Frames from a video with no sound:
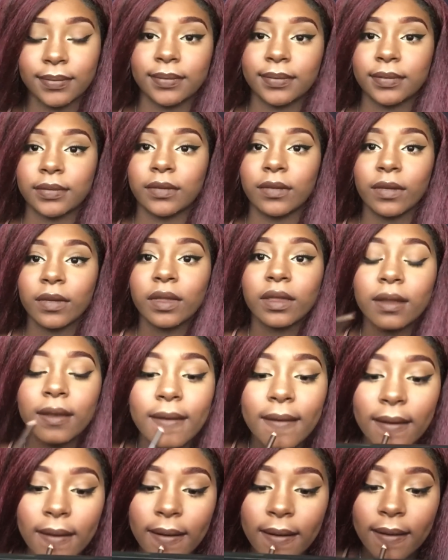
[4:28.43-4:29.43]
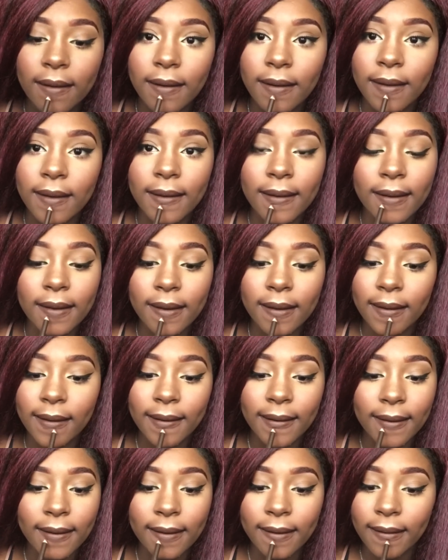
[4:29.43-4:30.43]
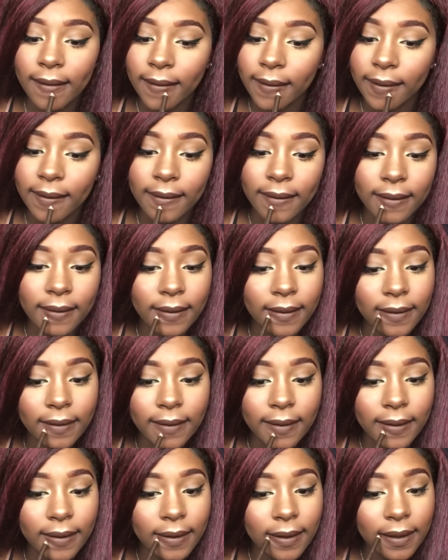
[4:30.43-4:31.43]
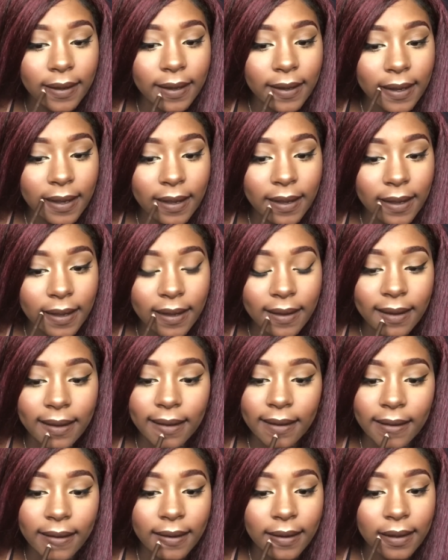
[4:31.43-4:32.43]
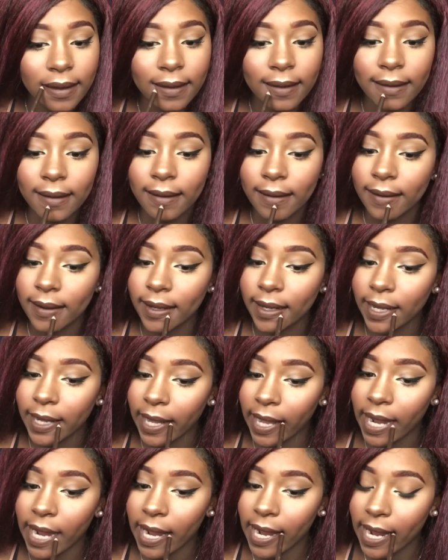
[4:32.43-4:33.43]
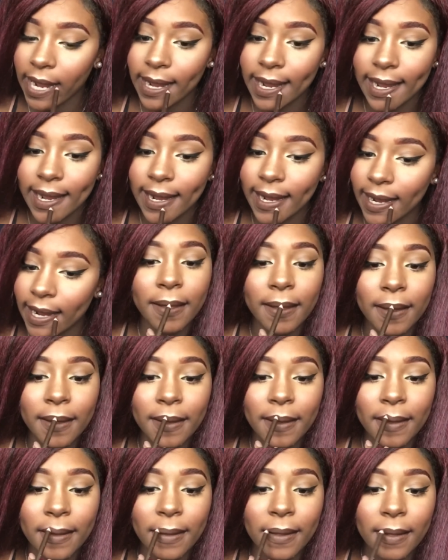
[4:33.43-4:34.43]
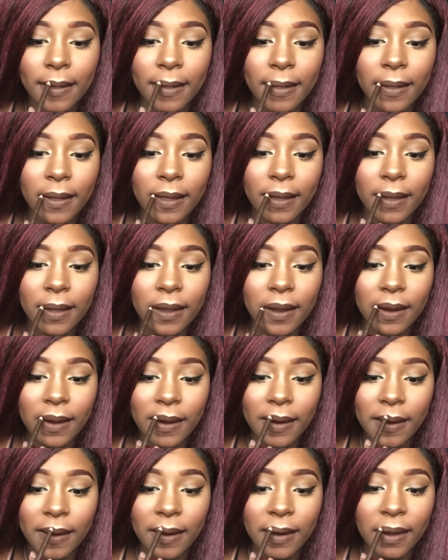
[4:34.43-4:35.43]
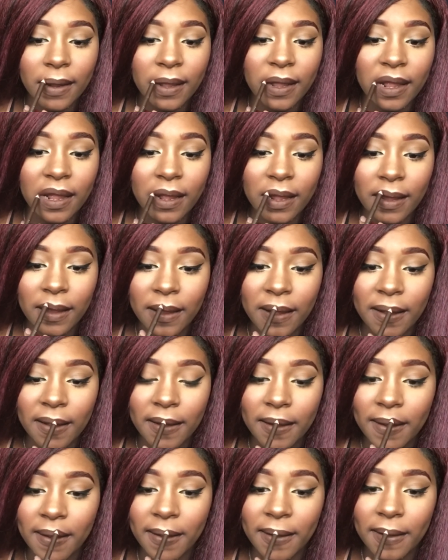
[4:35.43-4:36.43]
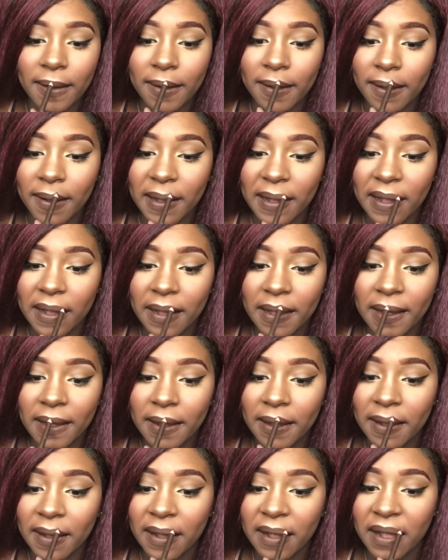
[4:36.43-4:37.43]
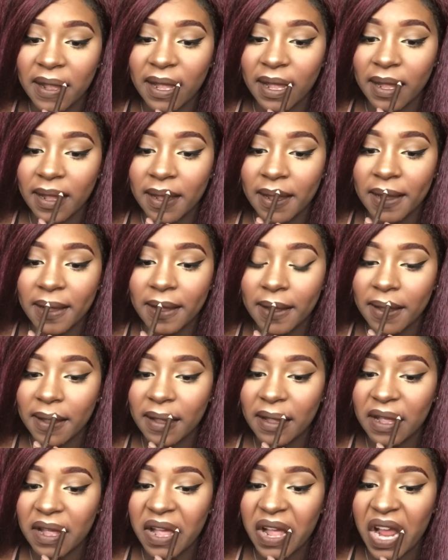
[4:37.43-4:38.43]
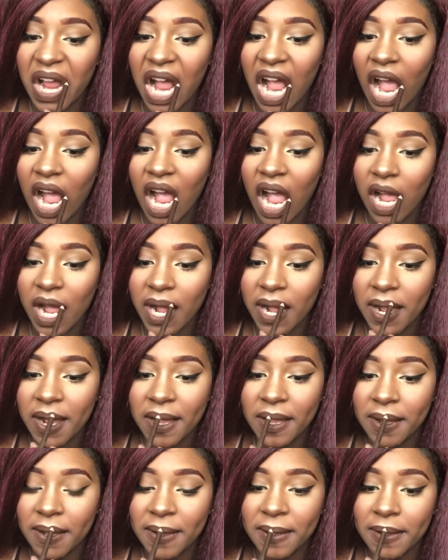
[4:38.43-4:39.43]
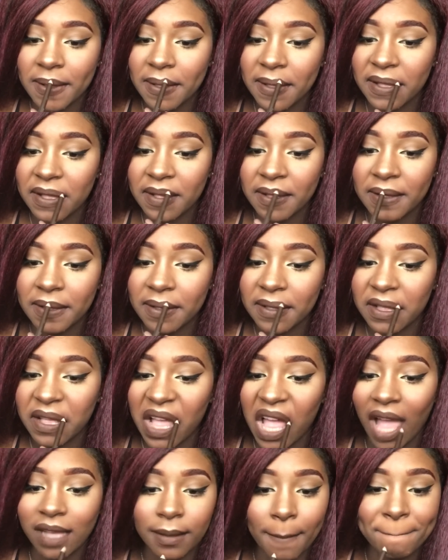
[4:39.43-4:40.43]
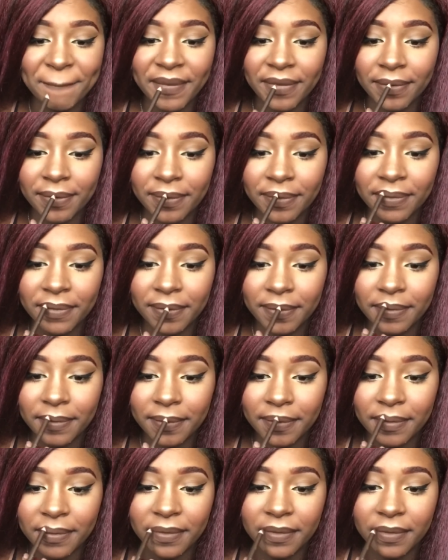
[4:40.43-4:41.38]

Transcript: only $6. So yeah, I'm doing the same exact thing, lining around the perimeter with some brown lip liner. I use the lighter one from Wet n Wild again and I probably didn't even really need to line it, but I just